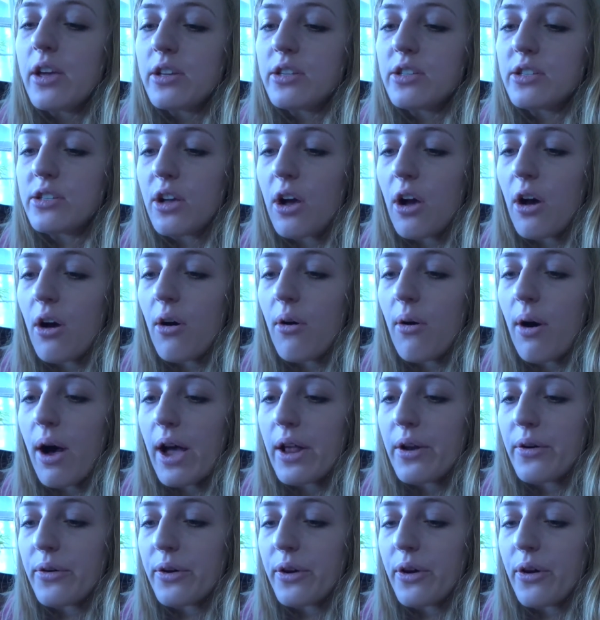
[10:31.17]
So
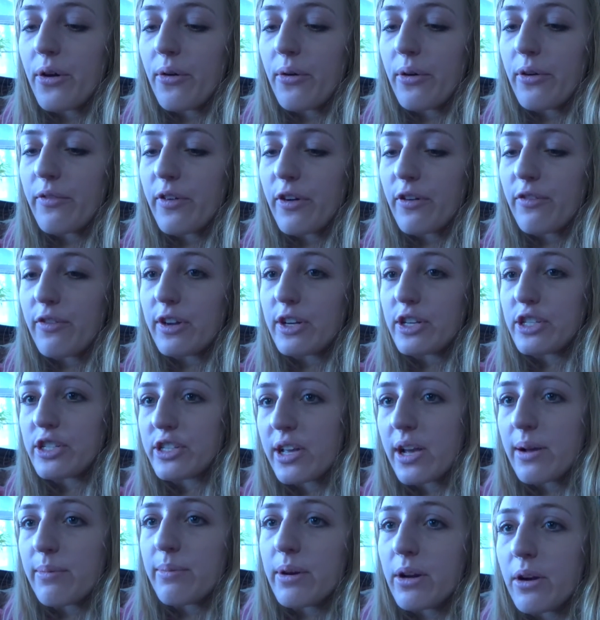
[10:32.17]
I don't know if I'll finish
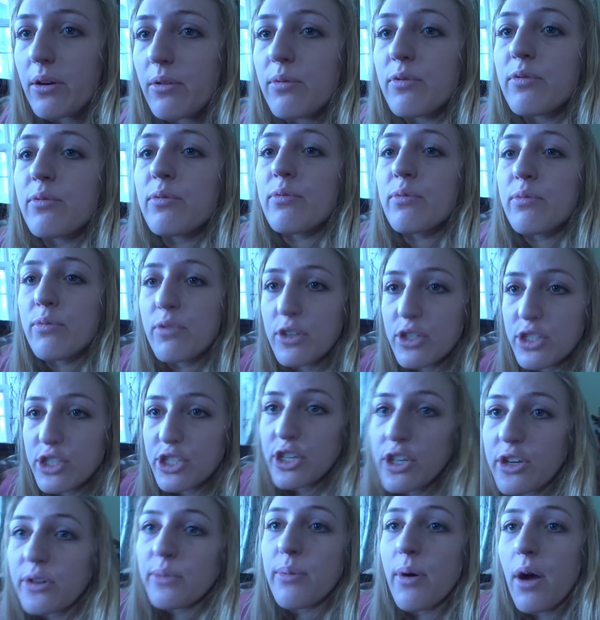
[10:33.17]
that, but I'll for
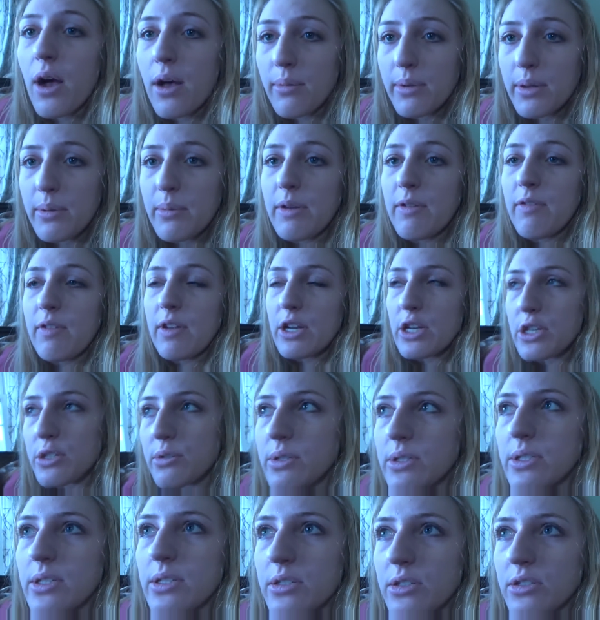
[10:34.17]
sure probably be finished
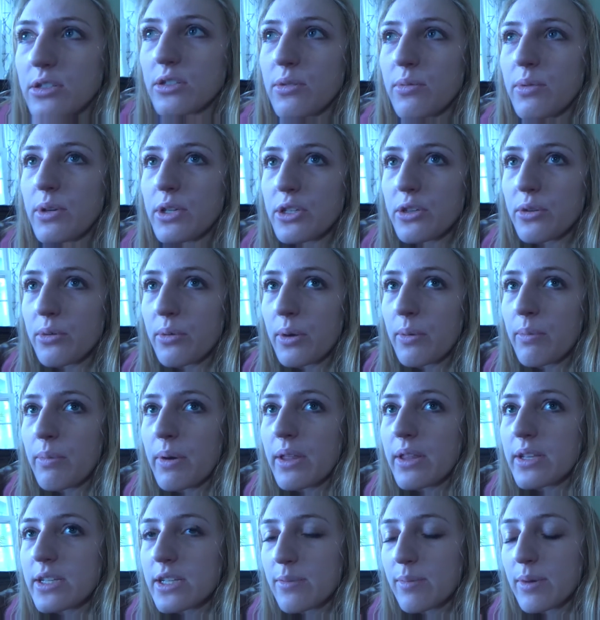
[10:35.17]
with Sisters of Winterwood
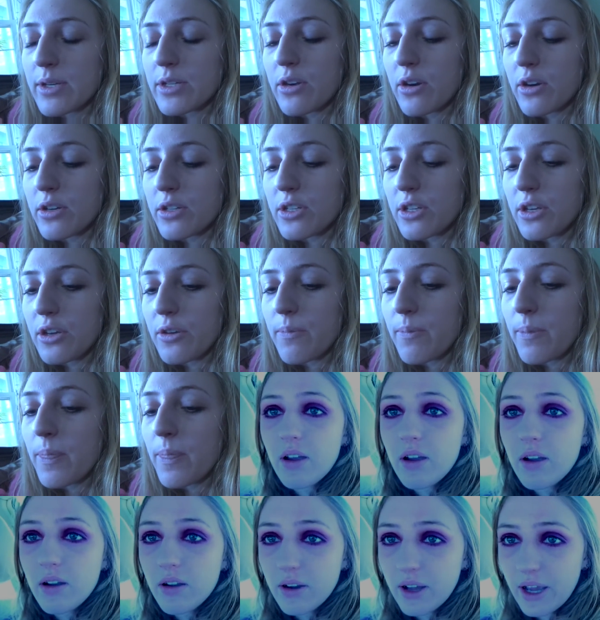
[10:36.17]
by the time I talk to you.
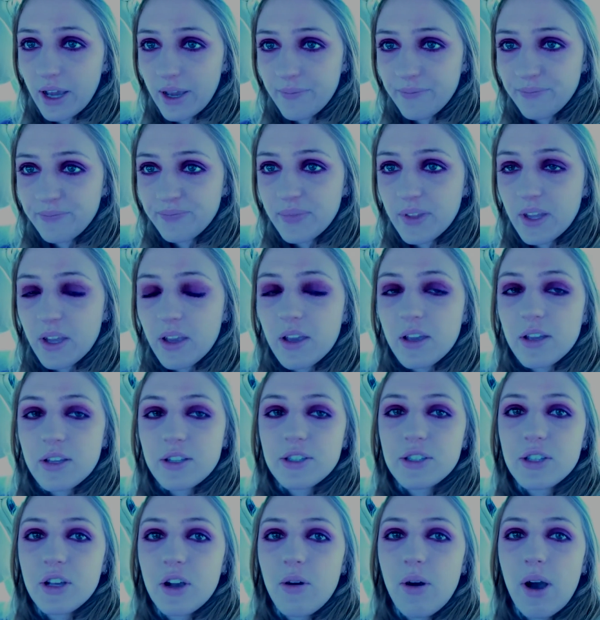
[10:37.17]
Okay,
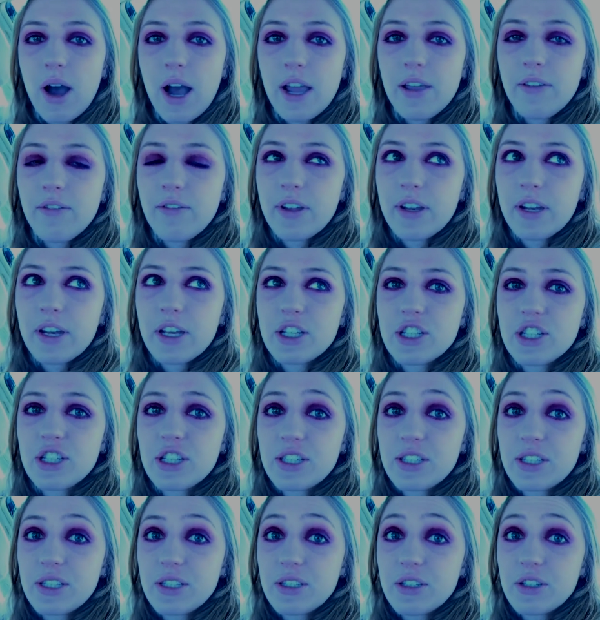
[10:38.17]
so I finished
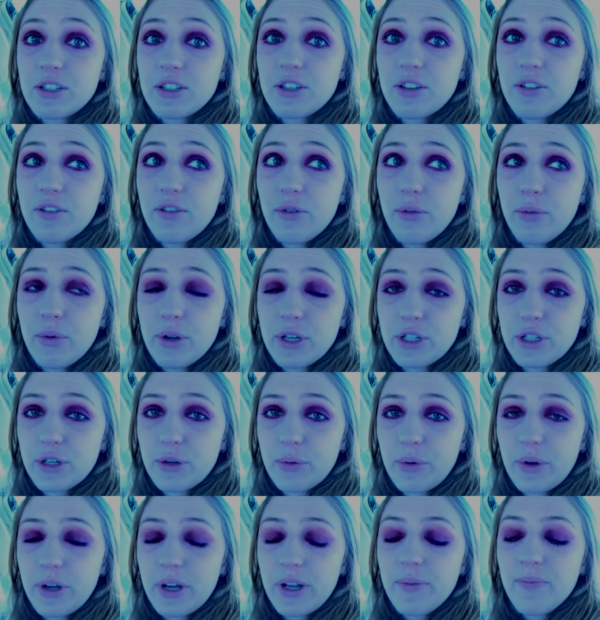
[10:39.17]
the Sisters of the
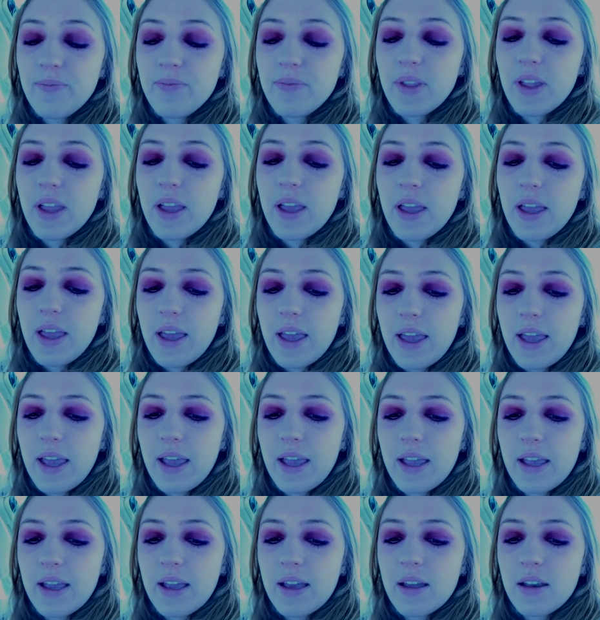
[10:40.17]
Winterwood,
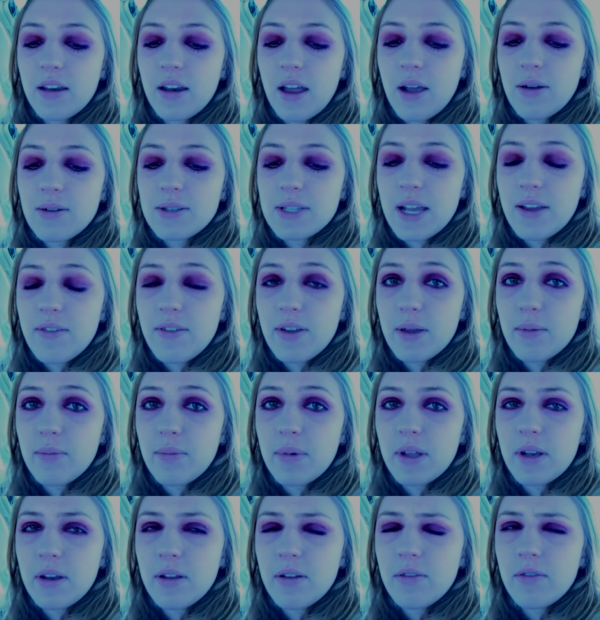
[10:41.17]
and I was having a
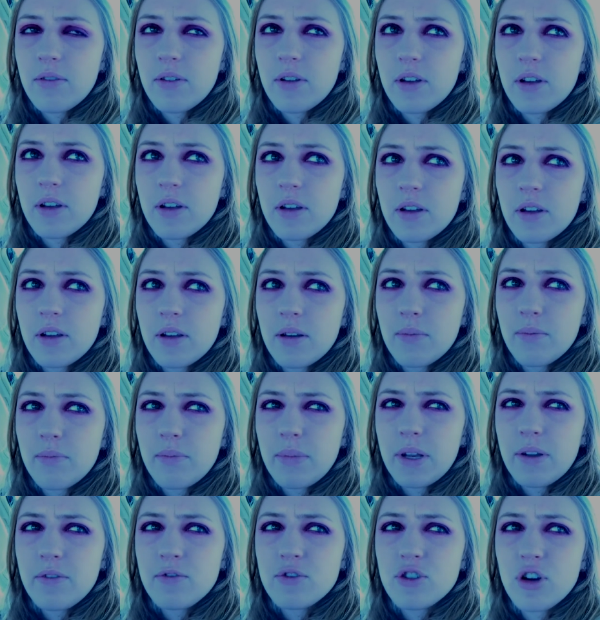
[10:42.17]
bit
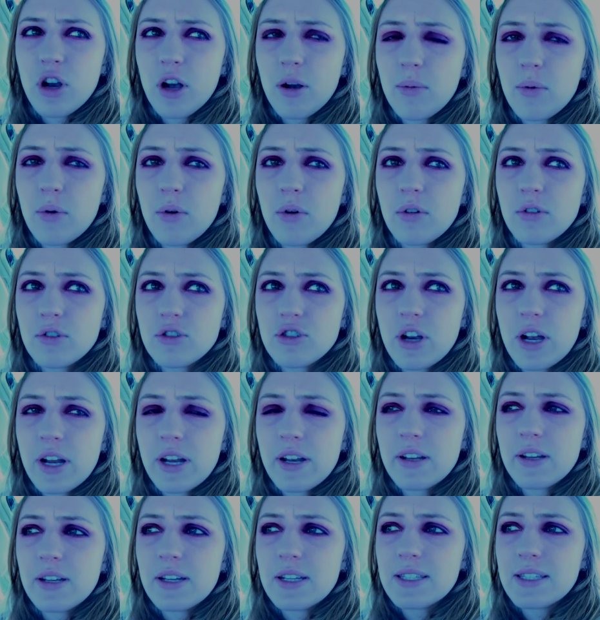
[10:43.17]
of trouble
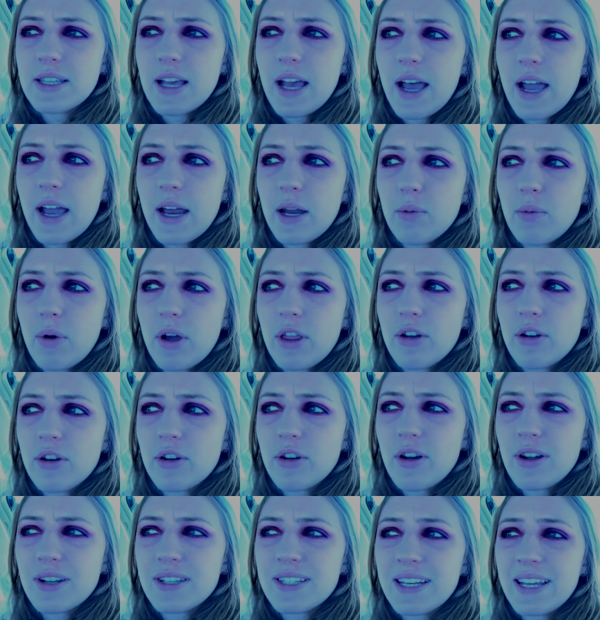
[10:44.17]
trying to decide whether
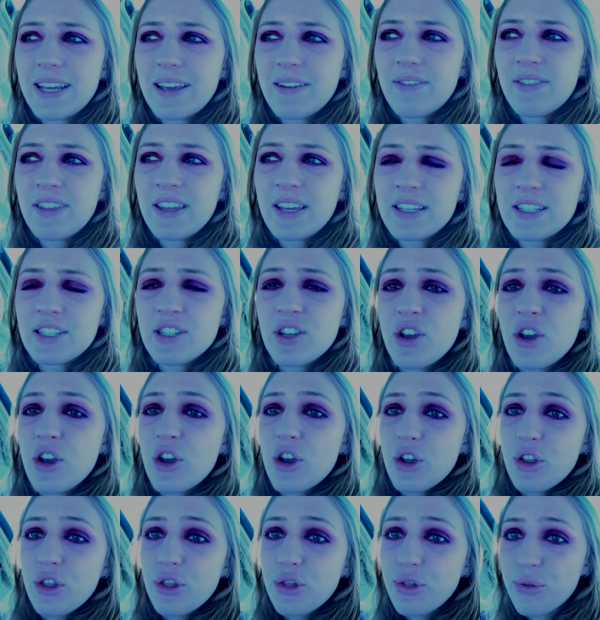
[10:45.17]
or not to give this
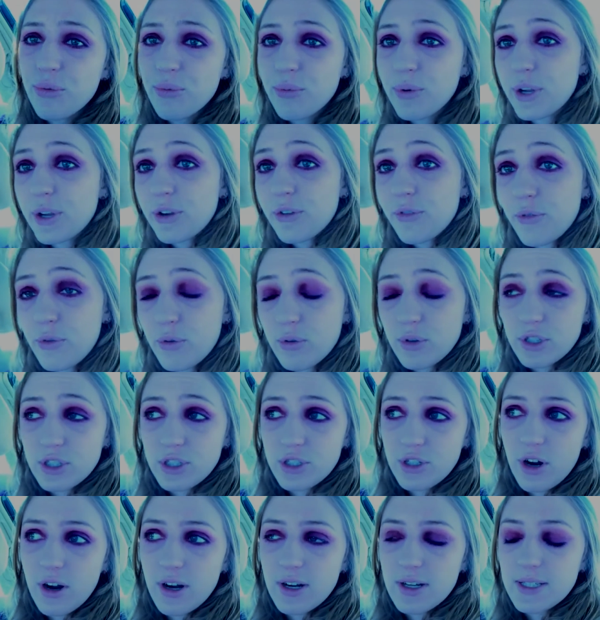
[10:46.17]
3 or 4
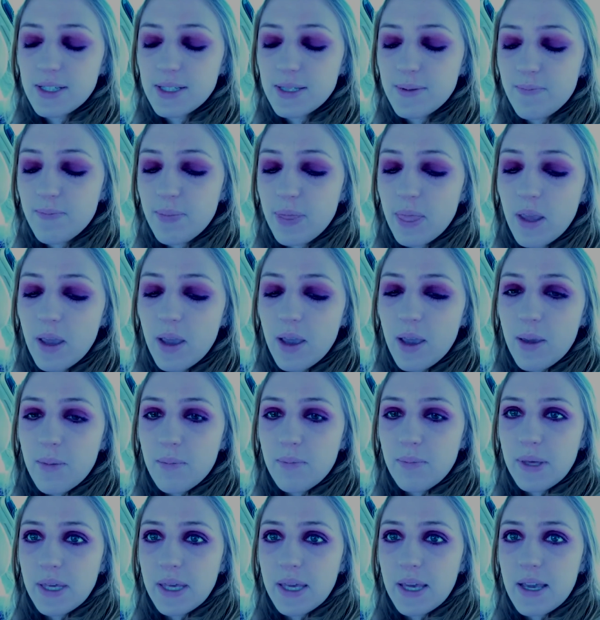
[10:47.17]
stars
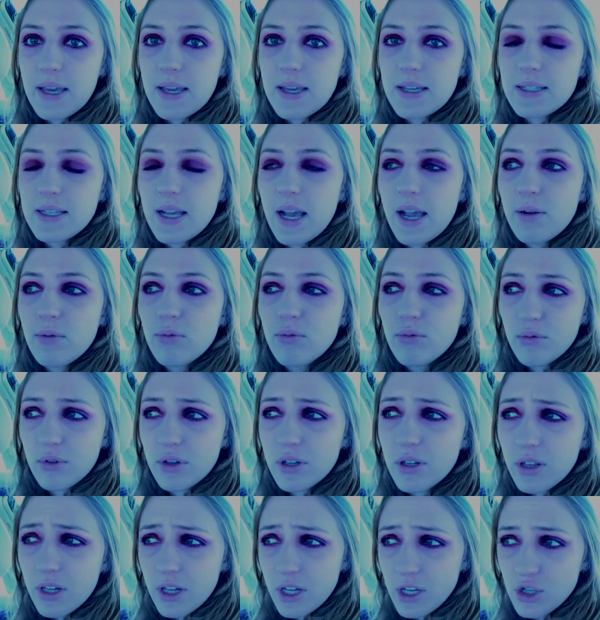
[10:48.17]
because I
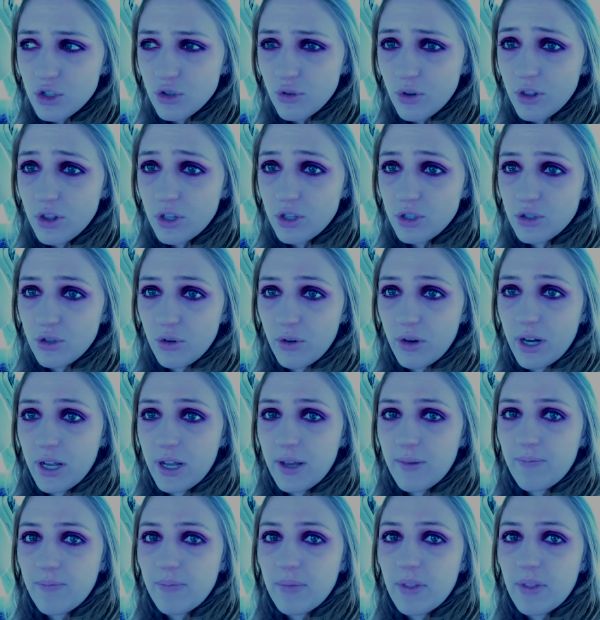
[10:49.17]
really enjoyed the story.